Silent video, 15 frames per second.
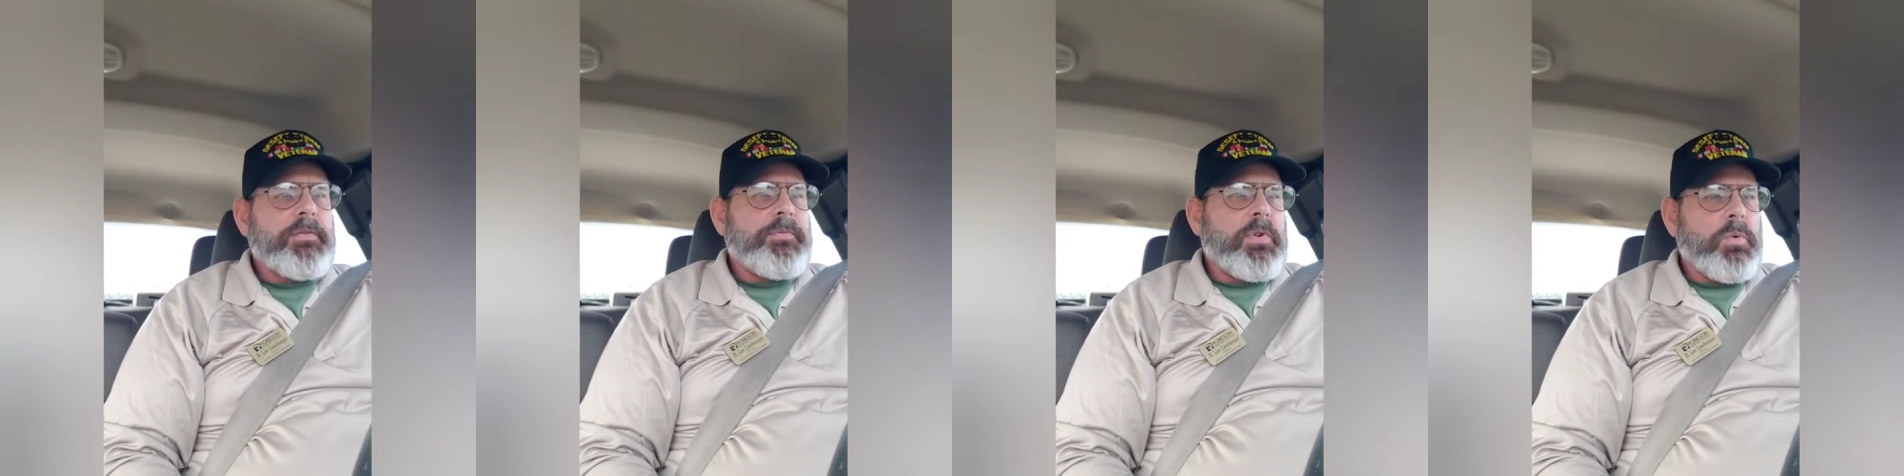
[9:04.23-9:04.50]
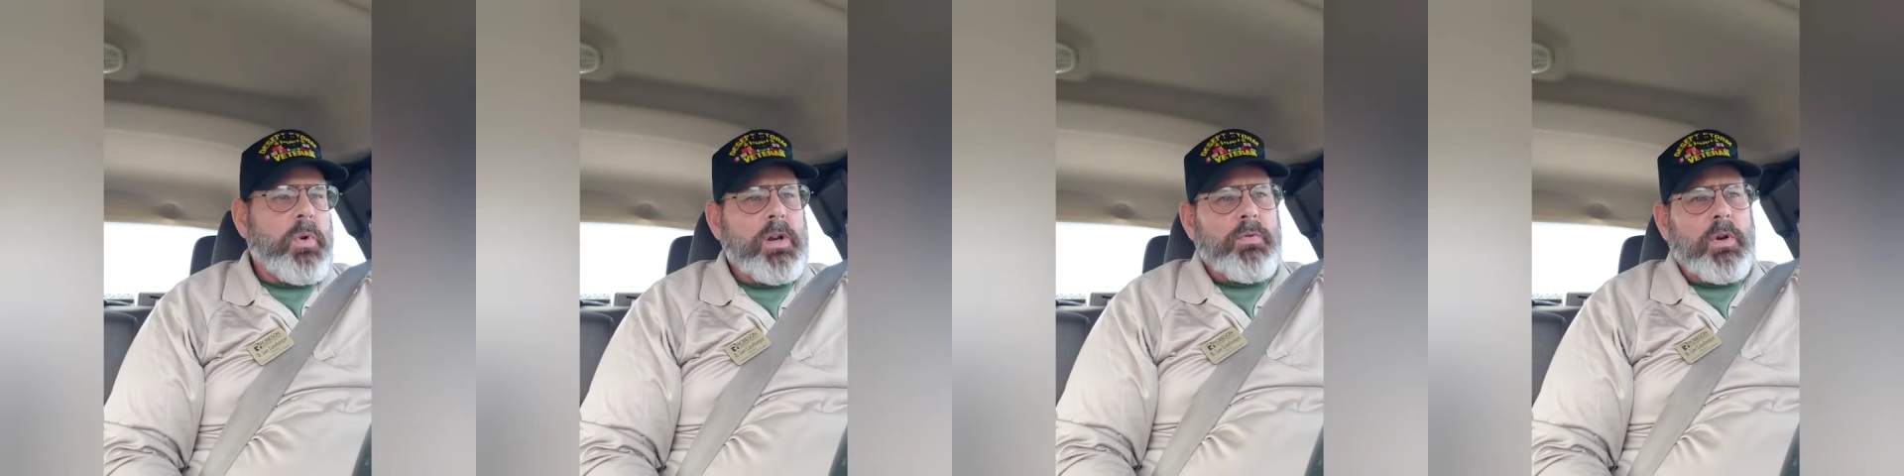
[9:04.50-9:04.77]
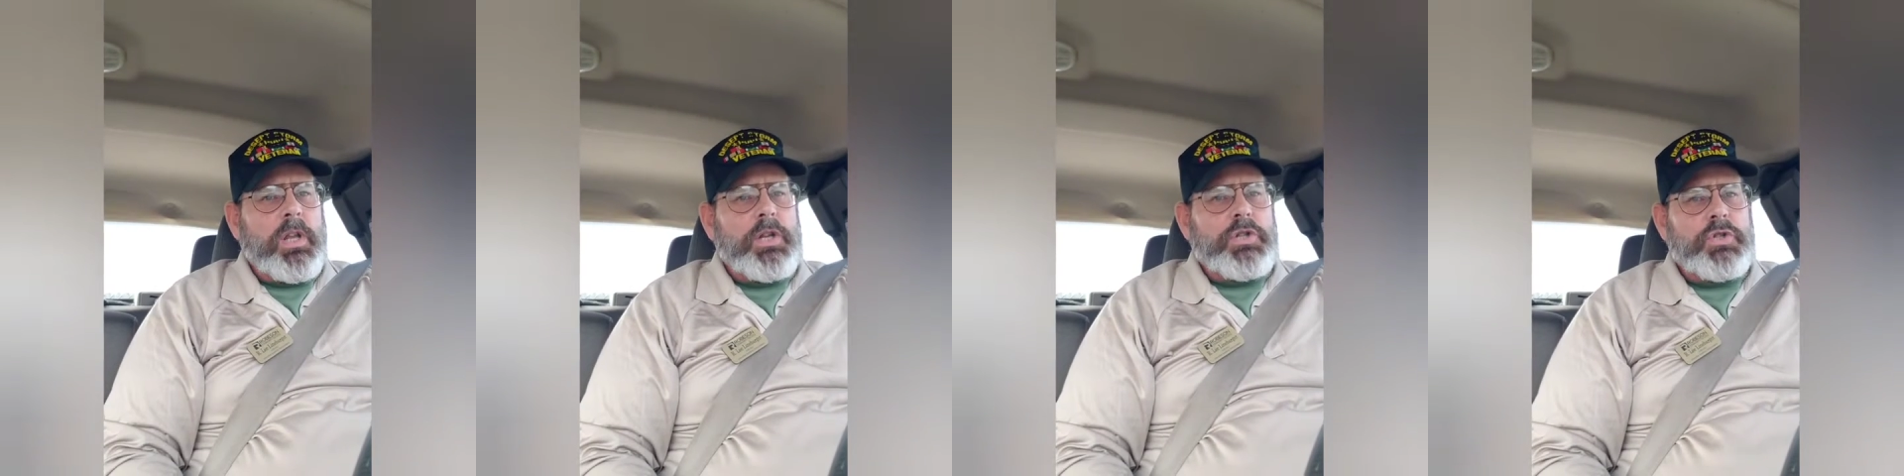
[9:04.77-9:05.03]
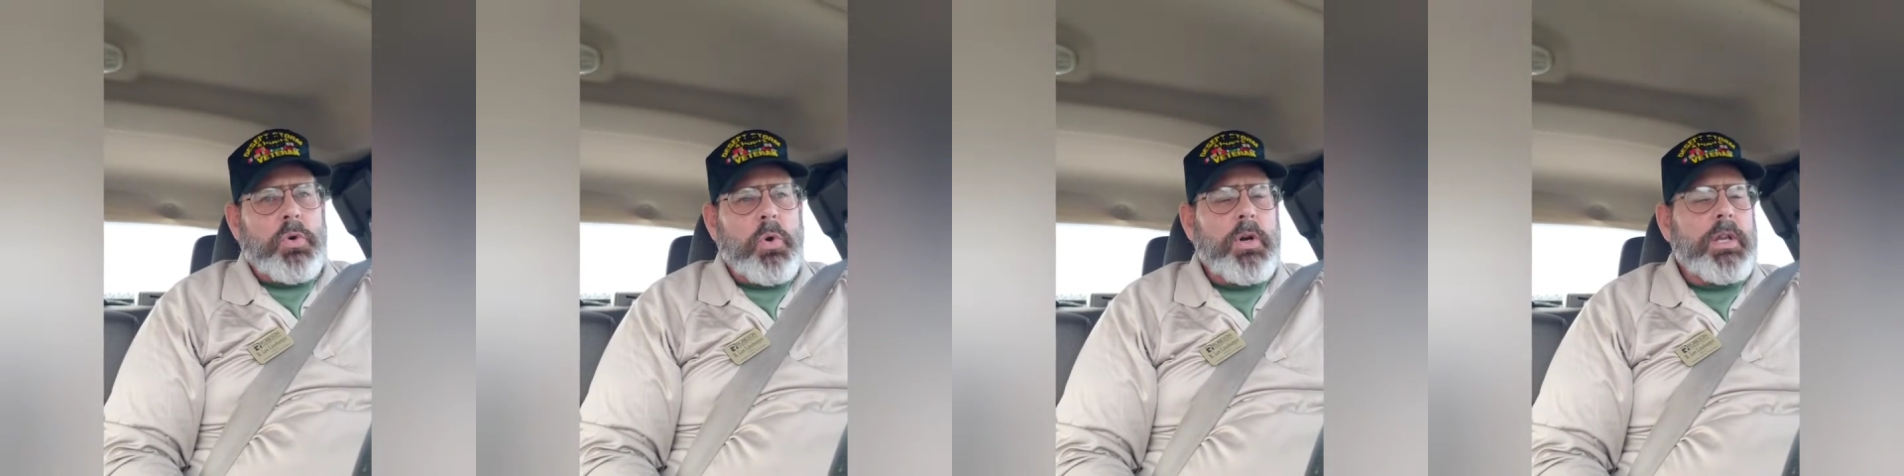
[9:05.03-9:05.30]
If it wasn't really a
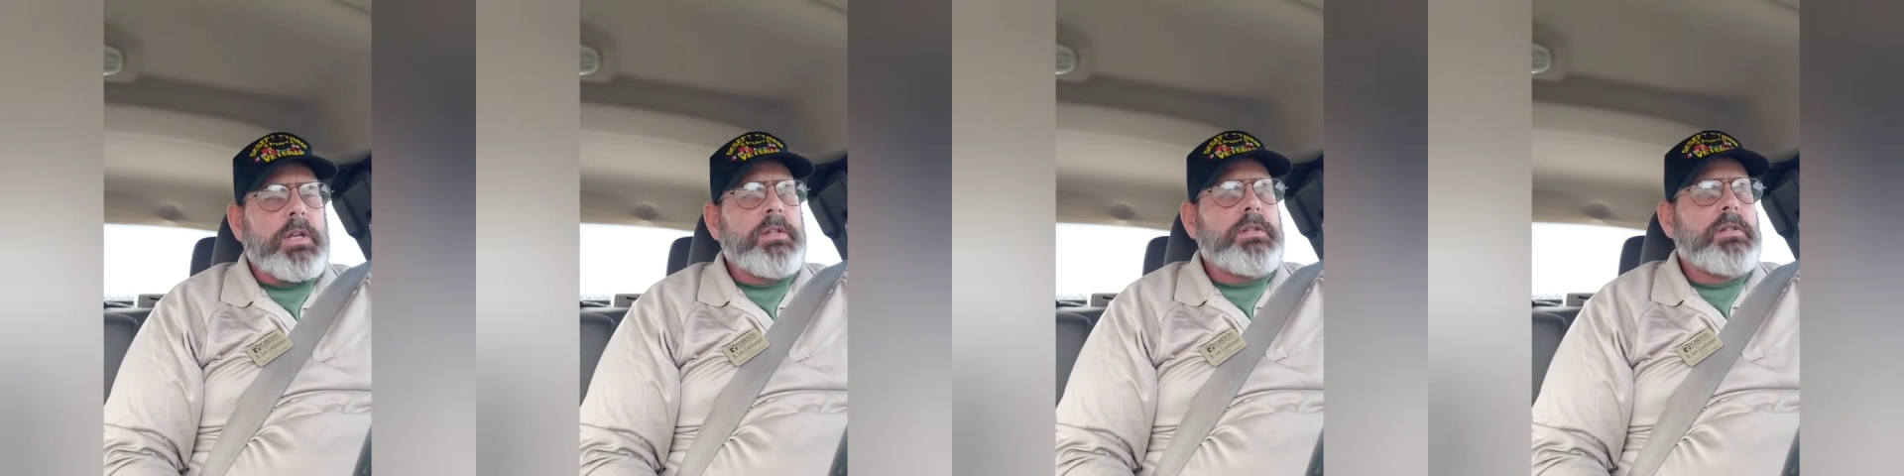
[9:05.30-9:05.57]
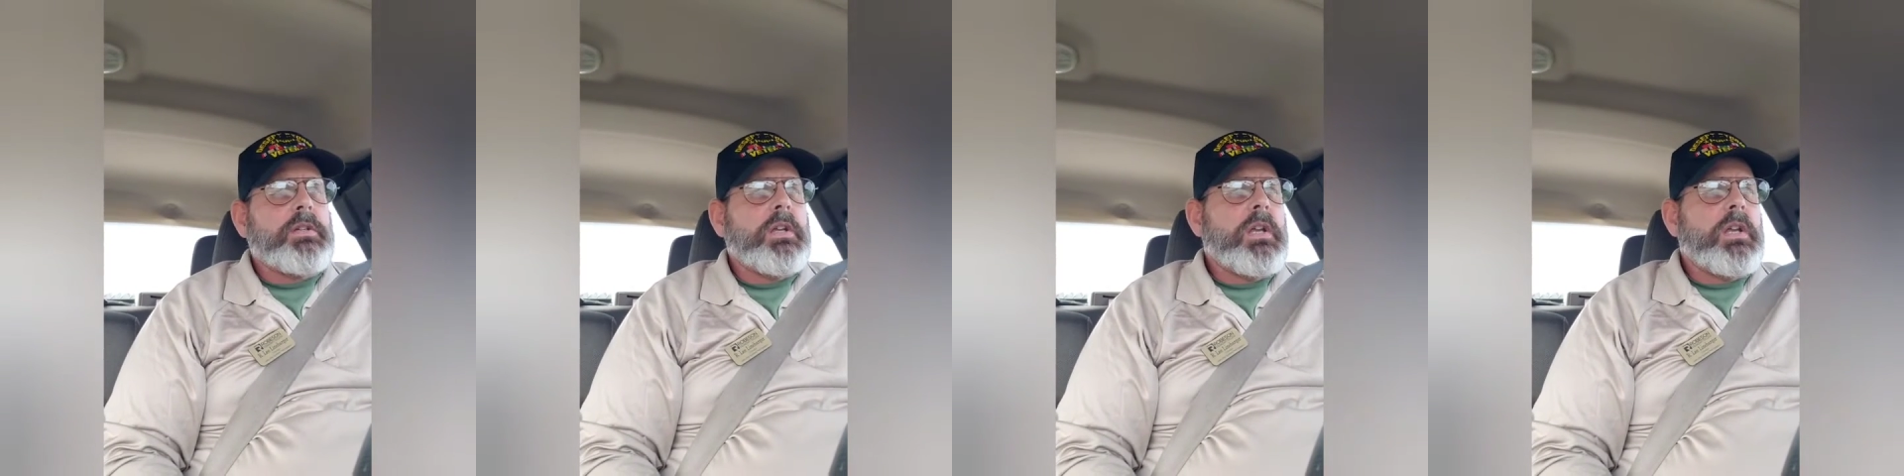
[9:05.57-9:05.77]
shortage,